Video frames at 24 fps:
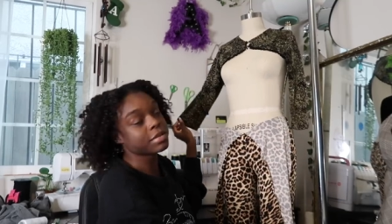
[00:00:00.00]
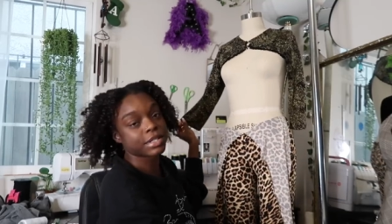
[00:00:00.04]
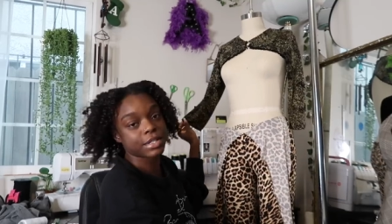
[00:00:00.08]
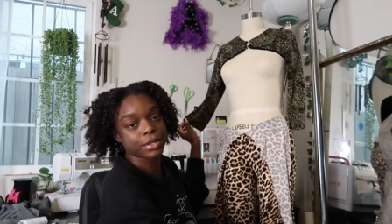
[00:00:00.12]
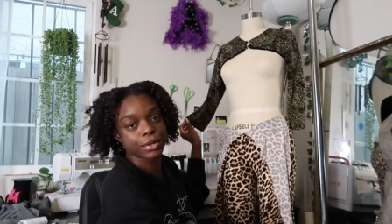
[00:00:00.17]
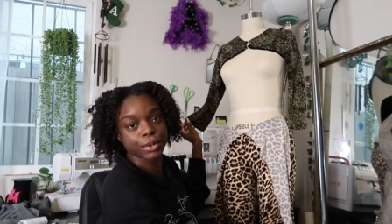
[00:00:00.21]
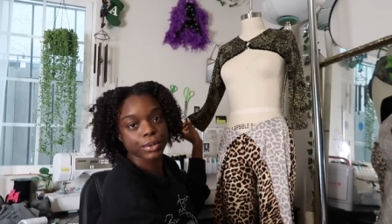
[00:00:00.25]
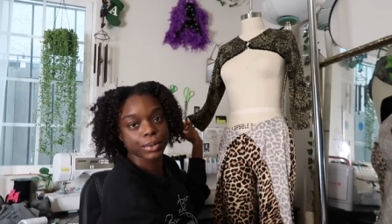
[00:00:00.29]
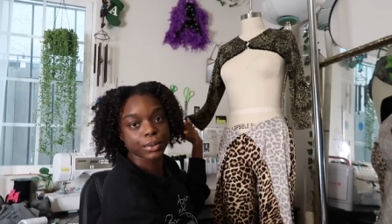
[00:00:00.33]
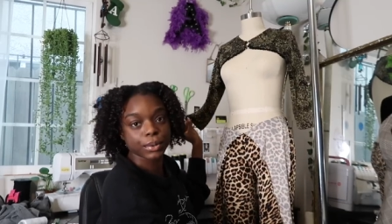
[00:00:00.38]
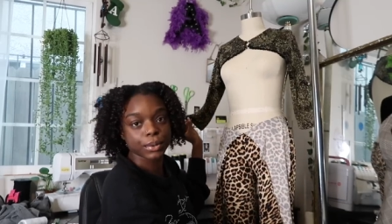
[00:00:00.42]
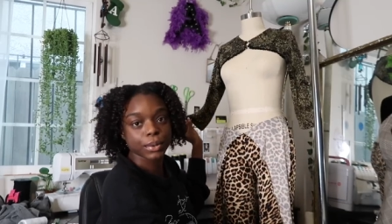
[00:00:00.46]

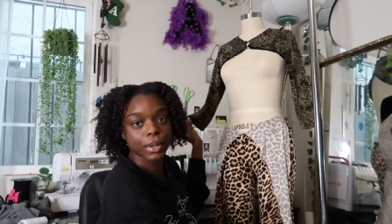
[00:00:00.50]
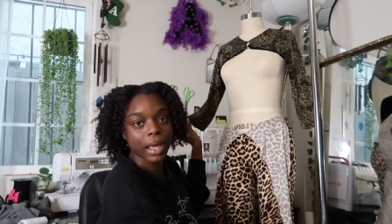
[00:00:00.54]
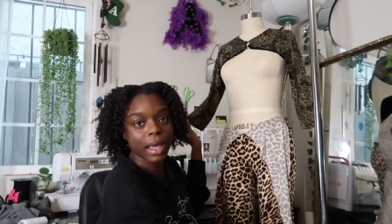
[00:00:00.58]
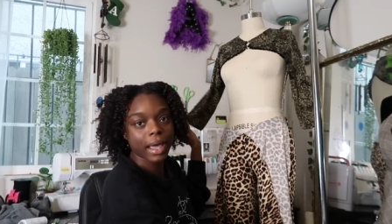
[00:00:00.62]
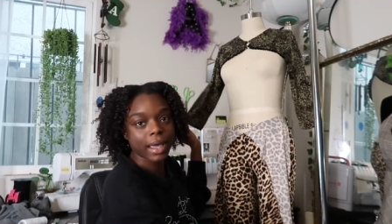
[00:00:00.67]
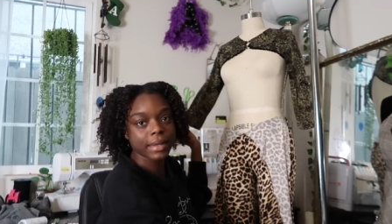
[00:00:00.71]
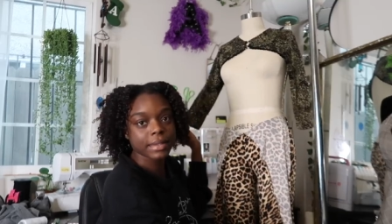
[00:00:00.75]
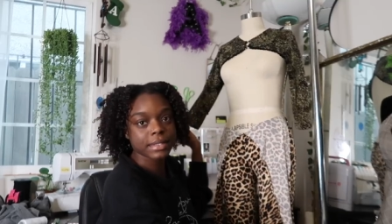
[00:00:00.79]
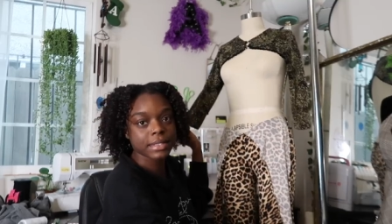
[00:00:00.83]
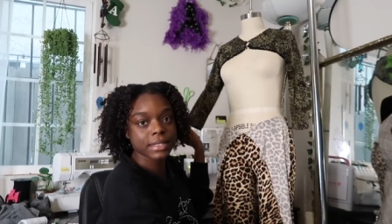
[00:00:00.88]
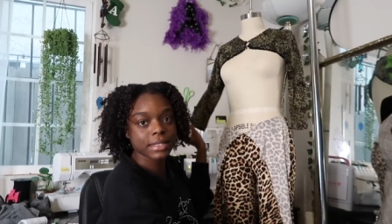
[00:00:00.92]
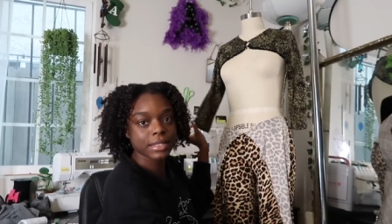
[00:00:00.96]
still,
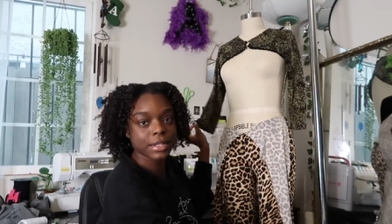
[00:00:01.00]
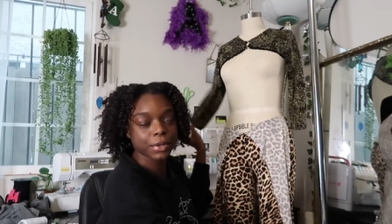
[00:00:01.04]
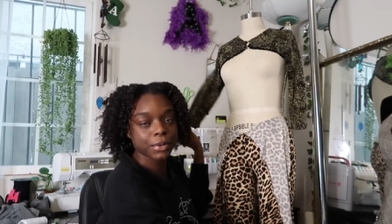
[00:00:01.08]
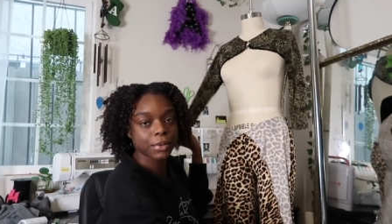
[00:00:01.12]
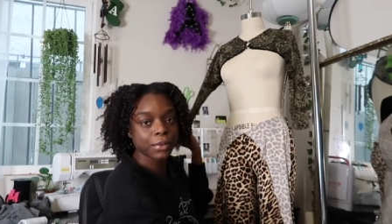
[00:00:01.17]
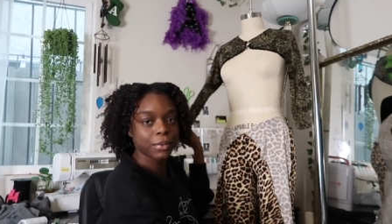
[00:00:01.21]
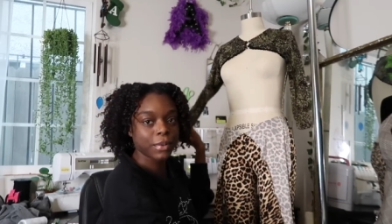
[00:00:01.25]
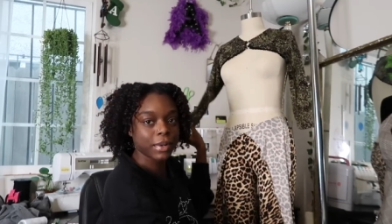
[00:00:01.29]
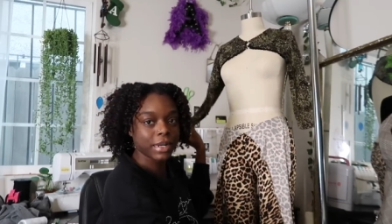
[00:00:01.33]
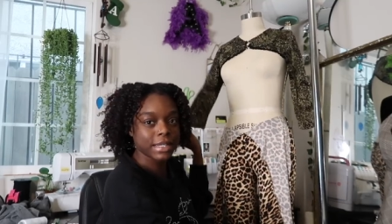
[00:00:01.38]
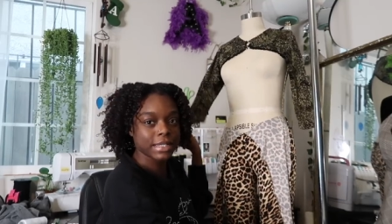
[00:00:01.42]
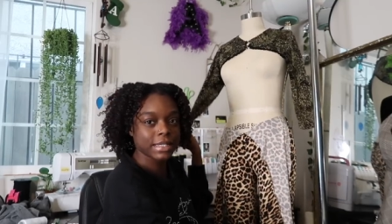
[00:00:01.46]
I
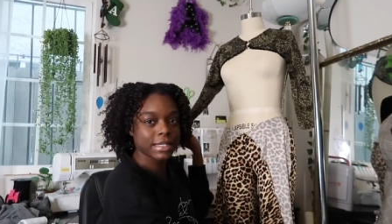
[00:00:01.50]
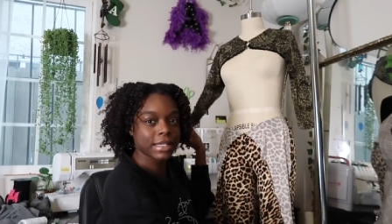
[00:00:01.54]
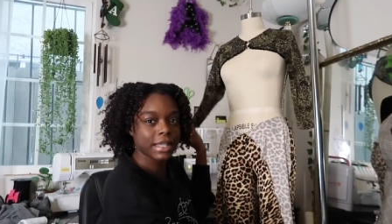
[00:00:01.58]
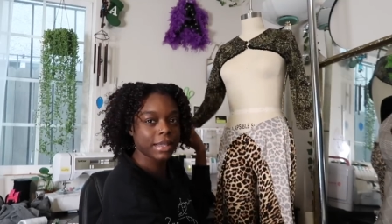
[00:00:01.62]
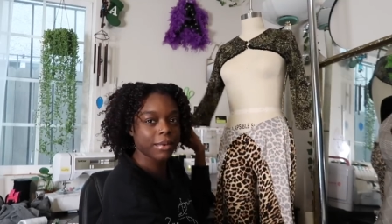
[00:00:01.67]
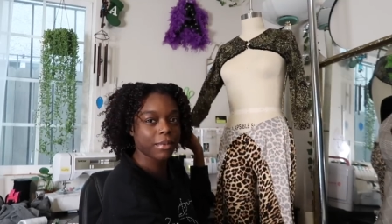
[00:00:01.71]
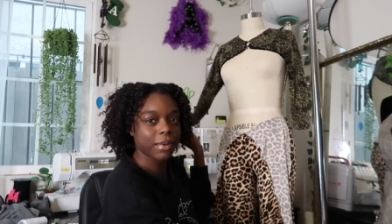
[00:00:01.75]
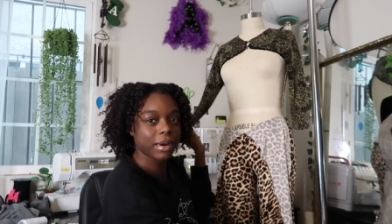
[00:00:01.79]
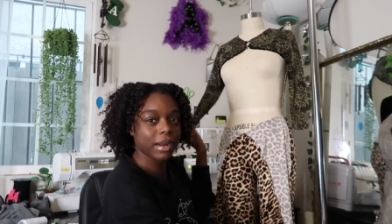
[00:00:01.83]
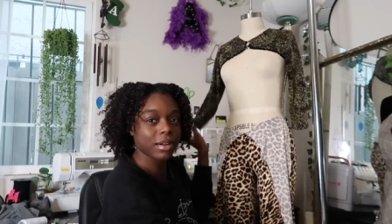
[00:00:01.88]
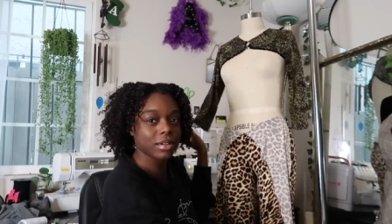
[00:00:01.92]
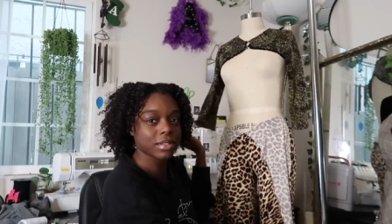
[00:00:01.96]
still want to see
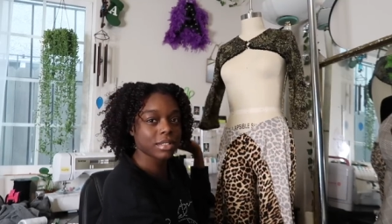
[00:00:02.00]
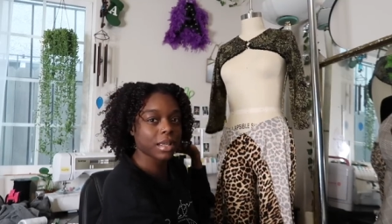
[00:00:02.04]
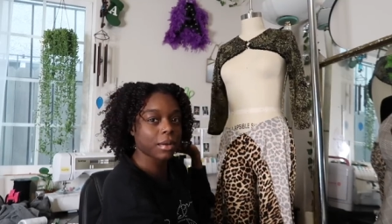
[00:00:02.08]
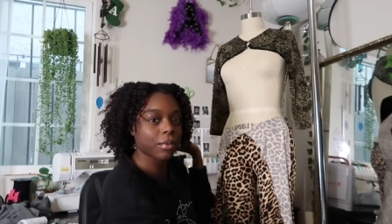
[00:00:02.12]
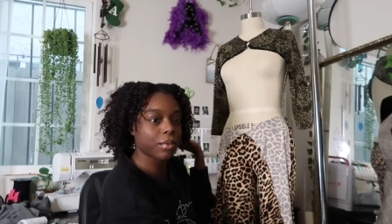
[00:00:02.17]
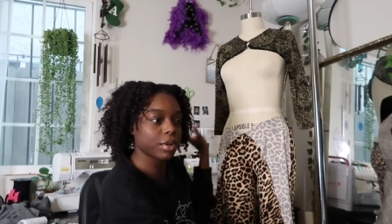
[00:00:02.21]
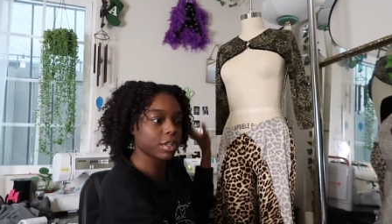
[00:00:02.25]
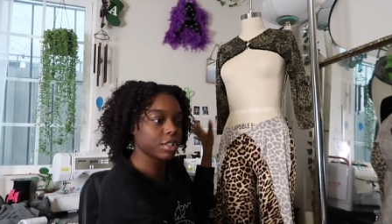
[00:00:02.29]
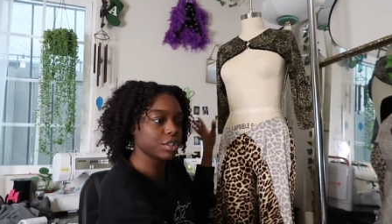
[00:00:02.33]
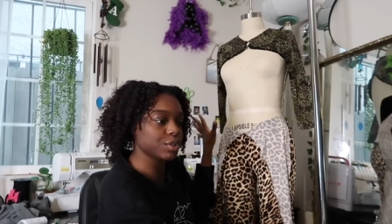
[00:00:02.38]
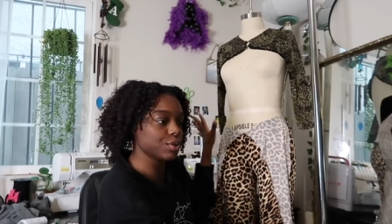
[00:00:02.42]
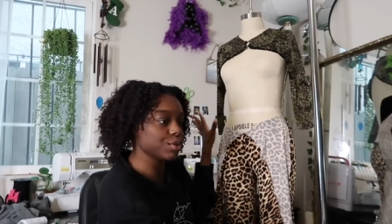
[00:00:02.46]
what else I
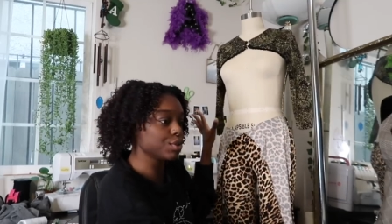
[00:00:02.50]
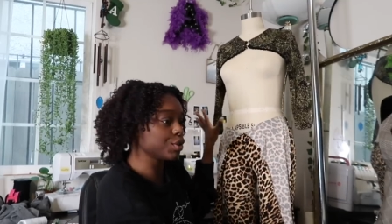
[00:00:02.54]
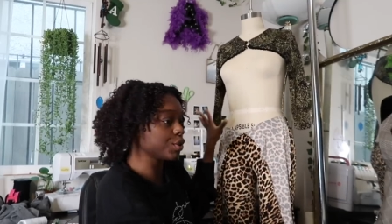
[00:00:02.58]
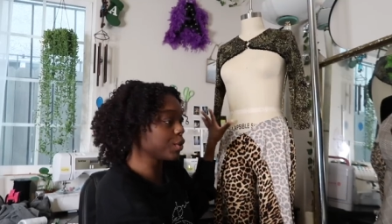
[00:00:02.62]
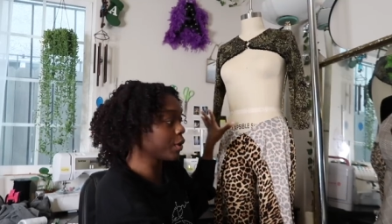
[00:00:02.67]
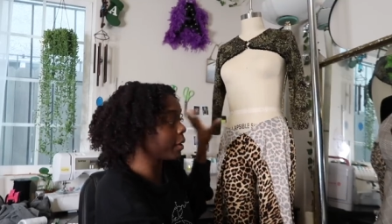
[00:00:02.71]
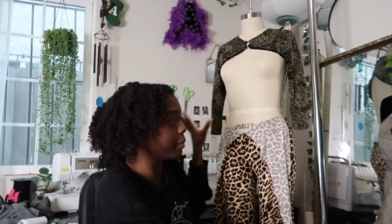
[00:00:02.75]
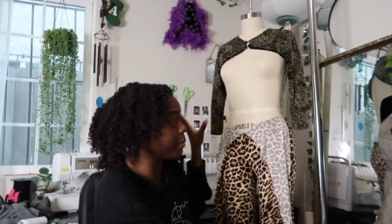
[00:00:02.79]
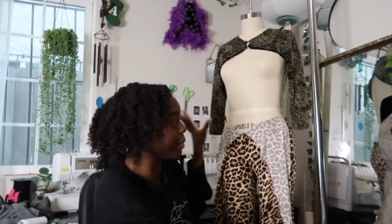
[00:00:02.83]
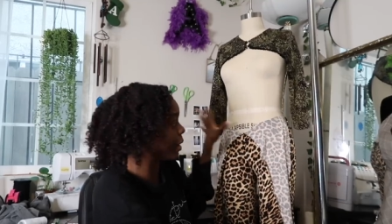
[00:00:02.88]
want to do to it,